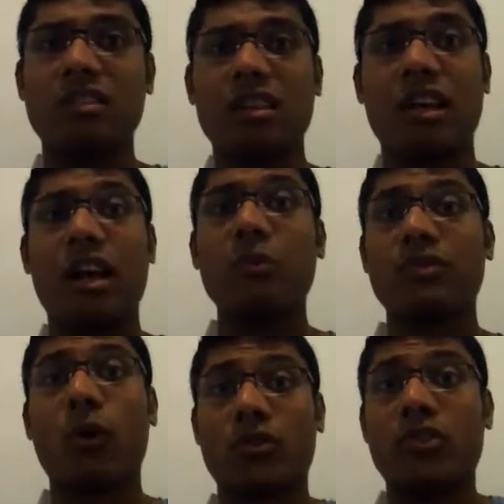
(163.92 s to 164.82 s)
I was
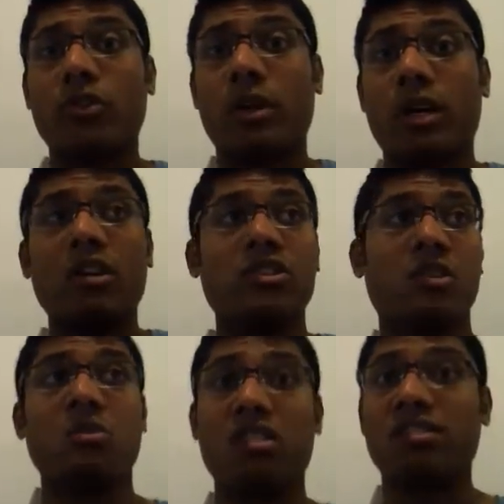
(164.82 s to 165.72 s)
forced to do accounting,
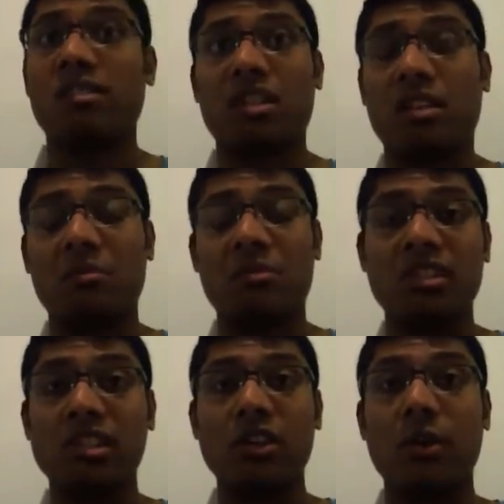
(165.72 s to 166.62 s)
which is something I'm
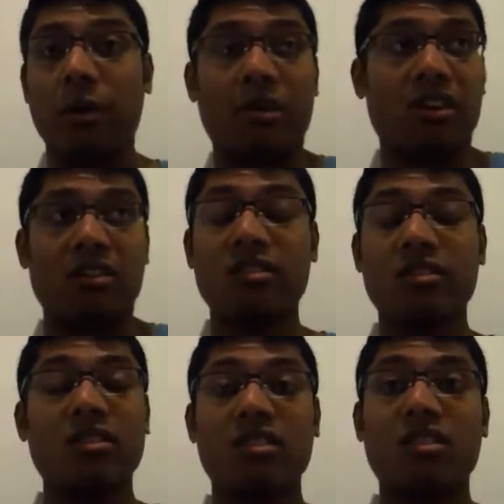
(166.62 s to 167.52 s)
still doing because
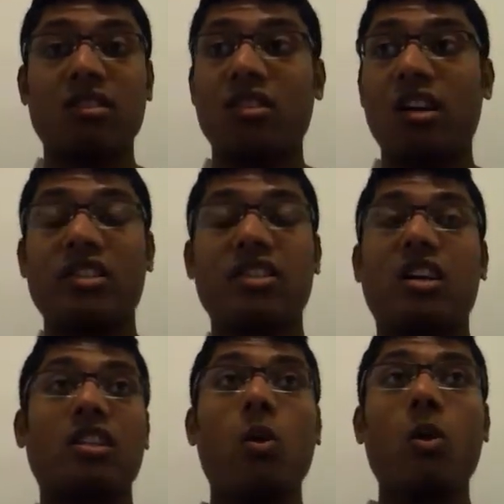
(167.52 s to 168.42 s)
I just
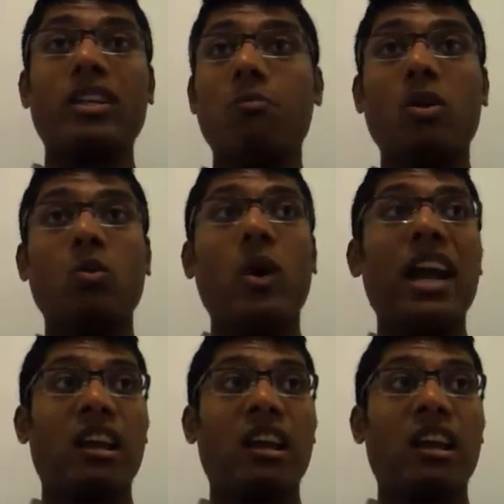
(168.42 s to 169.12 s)
can't quit midway.